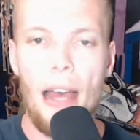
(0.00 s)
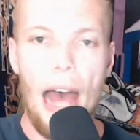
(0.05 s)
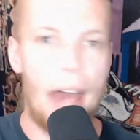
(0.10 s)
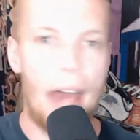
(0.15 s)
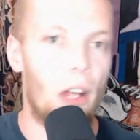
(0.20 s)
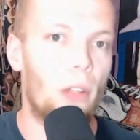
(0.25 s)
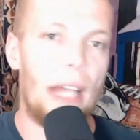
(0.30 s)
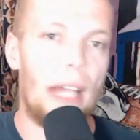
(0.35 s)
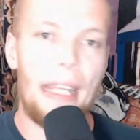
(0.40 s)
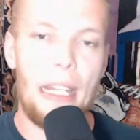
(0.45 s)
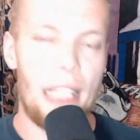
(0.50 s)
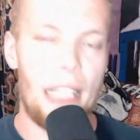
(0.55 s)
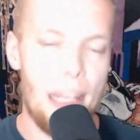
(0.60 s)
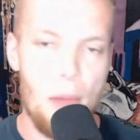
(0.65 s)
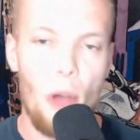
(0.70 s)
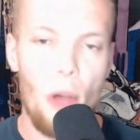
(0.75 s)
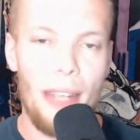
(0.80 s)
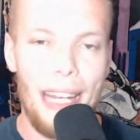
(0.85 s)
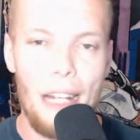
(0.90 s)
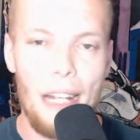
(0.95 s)
I don't like
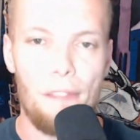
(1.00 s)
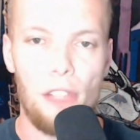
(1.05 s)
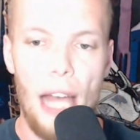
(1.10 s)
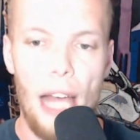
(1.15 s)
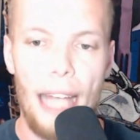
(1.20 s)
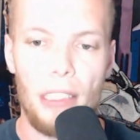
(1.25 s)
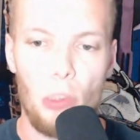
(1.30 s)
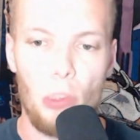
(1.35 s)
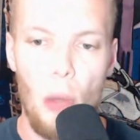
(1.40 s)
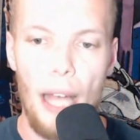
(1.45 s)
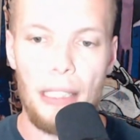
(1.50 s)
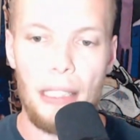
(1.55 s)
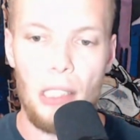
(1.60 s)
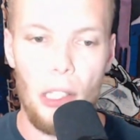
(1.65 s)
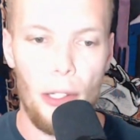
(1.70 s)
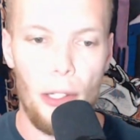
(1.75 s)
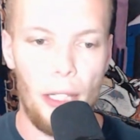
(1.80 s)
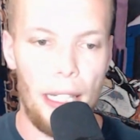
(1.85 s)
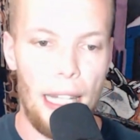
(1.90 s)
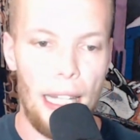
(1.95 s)
Adebo getting flagged twice.
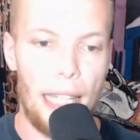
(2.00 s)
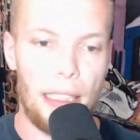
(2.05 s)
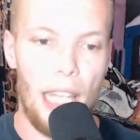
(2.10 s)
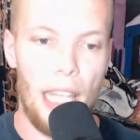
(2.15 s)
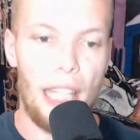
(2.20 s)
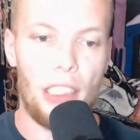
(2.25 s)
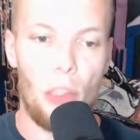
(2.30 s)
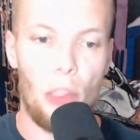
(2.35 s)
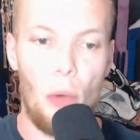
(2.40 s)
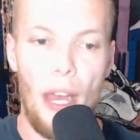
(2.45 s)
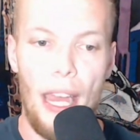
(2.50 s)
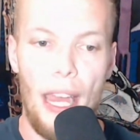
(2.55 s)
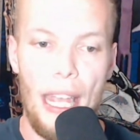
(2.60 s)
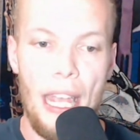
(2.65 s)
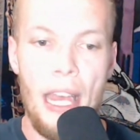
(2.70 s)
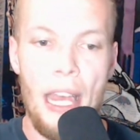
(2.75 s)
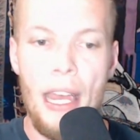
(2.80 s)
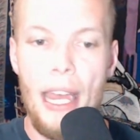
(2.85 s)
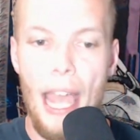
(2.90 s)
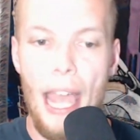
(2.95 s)
Clearly that takes
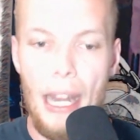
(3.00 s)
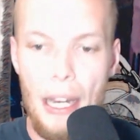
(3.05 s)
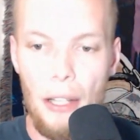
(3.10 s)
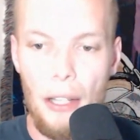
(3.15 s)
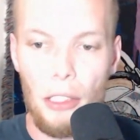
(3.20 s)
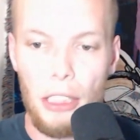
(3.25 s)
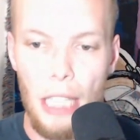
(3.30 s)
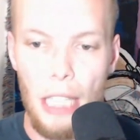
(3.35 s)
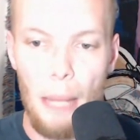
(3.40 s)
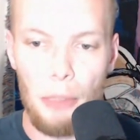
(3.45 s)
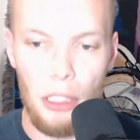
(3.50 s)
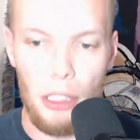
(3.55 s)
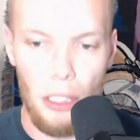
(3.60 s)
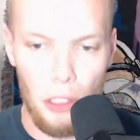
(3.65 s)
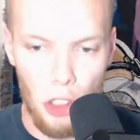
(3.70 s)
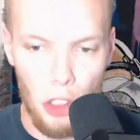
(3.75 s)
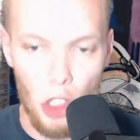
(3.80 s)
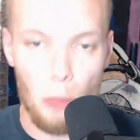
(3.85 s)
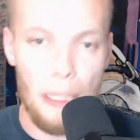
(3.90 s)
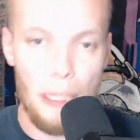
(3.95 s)
away an interception.
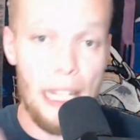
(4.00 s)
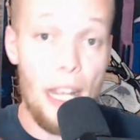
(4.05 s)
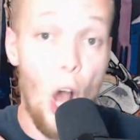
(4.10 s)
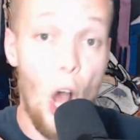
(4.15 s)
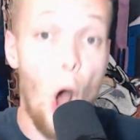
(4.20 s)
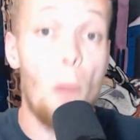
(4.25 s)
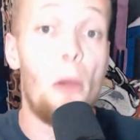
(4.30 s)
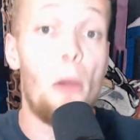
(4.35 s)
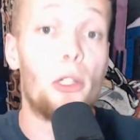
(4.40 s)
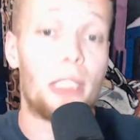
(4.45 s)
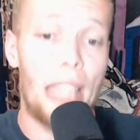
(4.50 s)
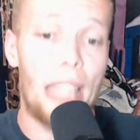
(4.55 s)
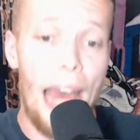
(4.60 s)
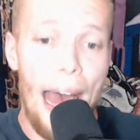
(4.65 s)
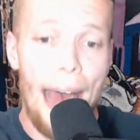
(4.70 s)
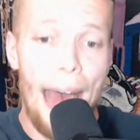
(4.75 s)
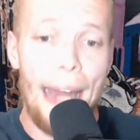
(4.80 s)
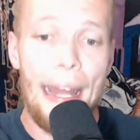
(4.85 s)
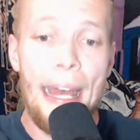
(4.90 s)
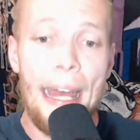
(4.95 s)
Excuse me. He almost
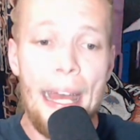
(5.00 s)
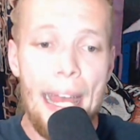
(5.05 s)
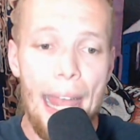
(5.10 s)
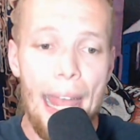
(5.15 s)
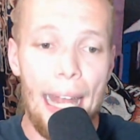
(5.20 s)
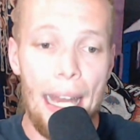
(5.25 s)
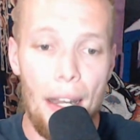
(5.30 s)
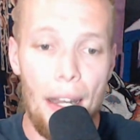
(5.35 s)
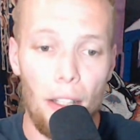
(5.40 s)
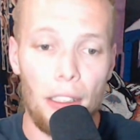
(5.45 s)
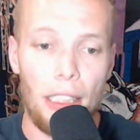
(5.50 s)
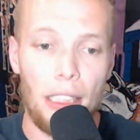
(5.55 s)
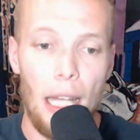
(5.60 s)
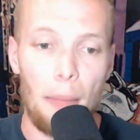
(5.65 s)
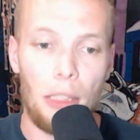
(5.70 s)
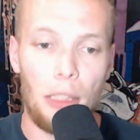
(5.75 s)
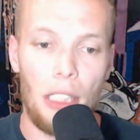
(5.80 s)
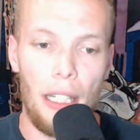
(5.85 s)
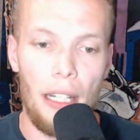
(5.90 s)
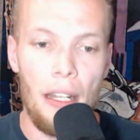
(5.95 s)
had an
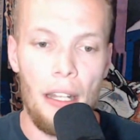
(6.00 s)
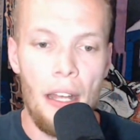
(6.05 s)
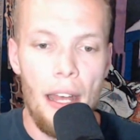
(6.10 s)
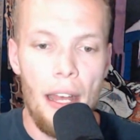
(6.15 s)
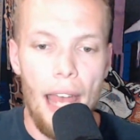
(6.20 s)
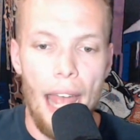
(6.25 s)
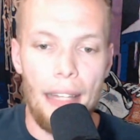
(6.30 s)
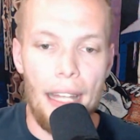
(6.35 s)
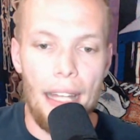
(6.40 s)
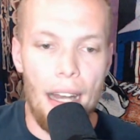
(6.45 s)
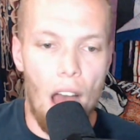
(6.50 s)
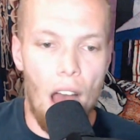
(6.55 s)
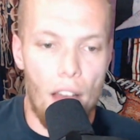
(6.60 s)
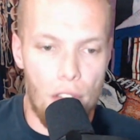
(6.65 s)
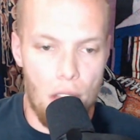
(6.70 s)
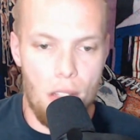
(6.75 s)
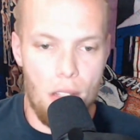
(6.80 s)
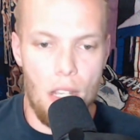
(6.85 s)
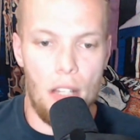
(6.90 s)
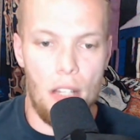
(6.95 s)
interception. And then
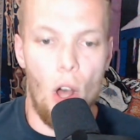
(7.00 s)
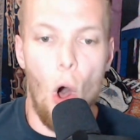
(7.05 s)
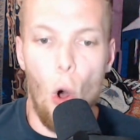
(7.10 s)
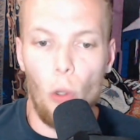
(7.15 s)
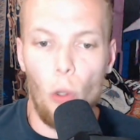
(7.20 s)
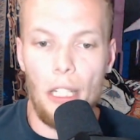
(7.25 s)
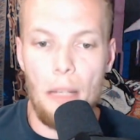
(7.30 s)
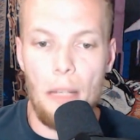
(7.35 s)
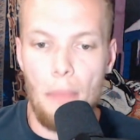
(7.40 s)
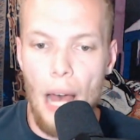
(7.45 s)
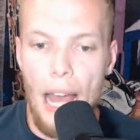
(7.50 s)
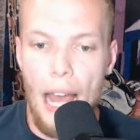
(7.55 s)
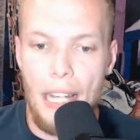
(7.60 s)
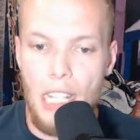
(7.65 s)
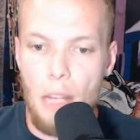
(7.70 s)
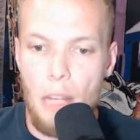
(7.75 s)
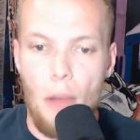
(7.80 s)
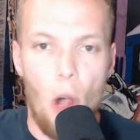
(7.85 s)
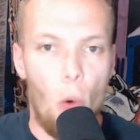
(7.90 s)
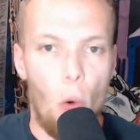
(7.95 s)
obviously the holding by
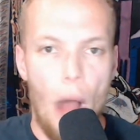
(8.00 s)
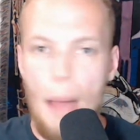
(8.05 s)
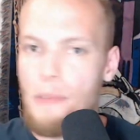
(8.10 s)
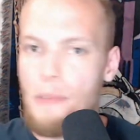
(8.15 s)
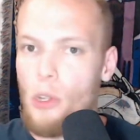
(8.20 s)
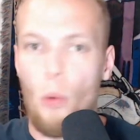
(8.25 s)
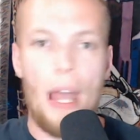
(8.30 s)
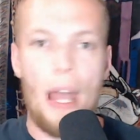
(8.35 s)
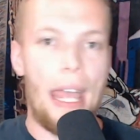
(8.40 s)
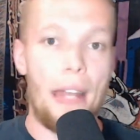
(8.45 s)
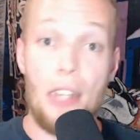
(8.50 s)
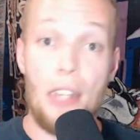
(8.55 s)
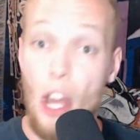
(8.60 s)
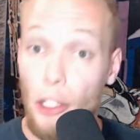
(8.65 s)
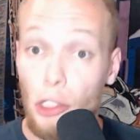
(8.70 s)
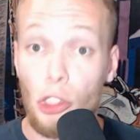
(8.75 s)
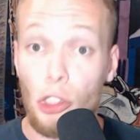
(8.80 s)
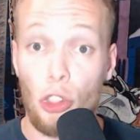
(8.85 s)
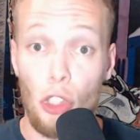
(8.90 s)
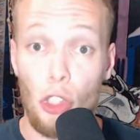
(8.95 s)
Adebo wiped away
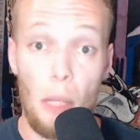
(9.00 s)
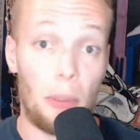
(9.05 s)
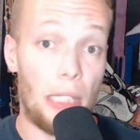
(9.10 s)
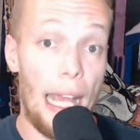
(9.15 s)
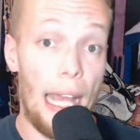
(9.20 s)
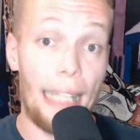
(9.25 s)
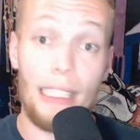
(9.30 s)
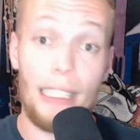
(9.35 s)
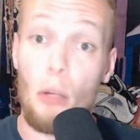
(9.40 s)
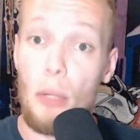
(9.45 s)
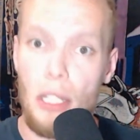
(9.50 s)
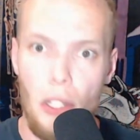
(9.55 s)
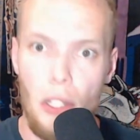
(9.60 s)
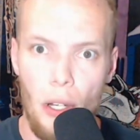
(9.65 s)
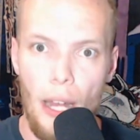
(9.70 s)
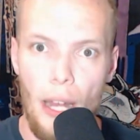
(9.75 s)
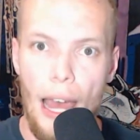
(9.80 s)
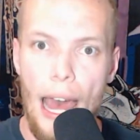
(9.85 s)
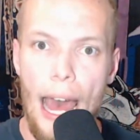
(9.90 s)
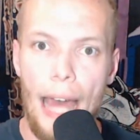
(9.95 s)
another strip sack that we
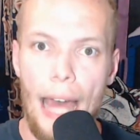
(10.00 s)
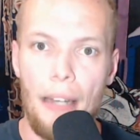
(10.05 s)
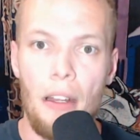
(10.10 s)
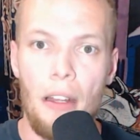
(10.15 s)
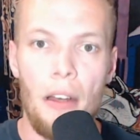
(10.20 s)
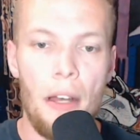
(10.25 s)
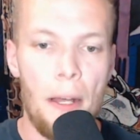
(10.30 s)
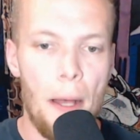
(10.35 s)
could have had.